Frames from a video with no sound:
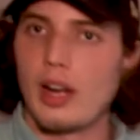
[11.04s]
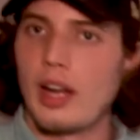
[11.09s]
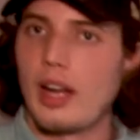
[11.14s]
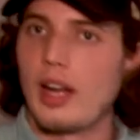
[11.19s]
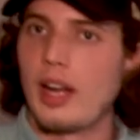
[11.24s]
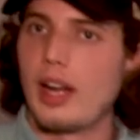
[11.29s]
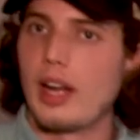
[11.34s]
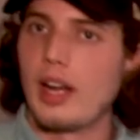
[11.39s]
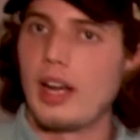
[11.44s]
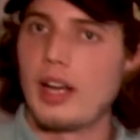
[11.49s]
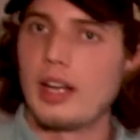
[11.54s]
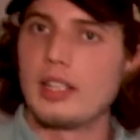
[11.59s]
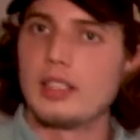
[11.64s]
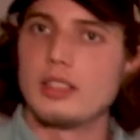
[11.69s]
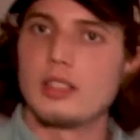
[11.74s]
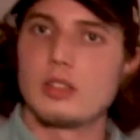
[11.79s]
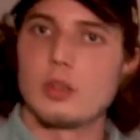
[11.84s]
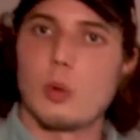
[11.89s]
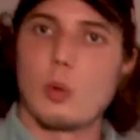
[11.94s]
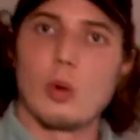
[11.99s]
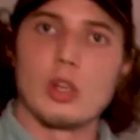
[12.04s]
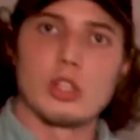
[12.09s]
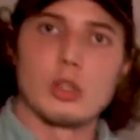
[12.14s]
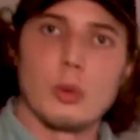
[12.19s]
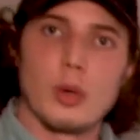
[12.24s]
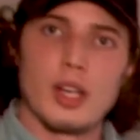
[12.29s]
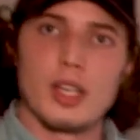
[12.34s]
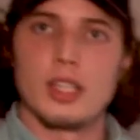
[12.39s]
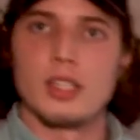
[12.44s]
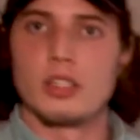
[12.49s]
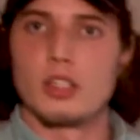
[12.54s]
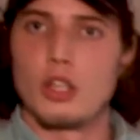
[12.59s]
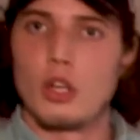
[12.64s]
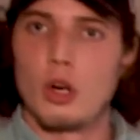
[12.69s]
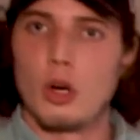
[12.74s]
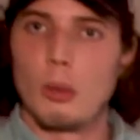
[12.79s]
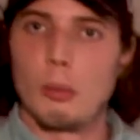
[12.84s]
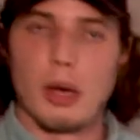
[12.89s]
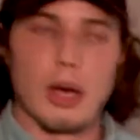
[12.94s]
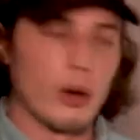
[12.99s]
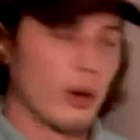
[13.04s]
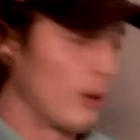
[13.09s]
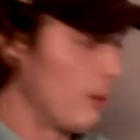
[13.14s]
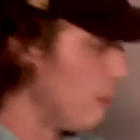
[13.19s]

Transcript: And what do I need to know about it?